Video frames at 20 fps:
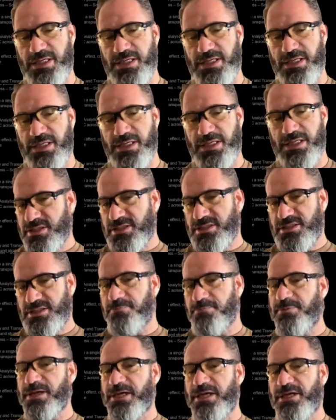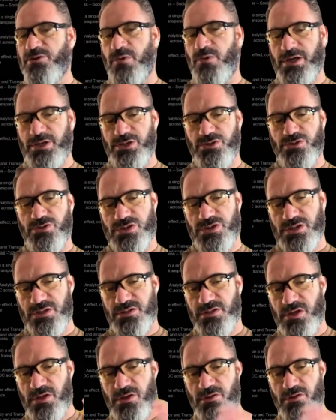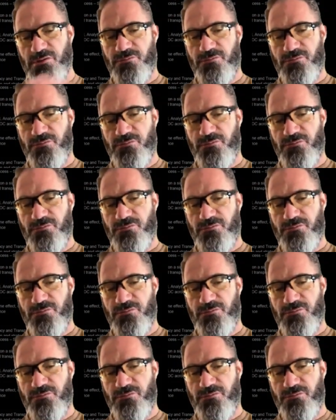And this is typically why users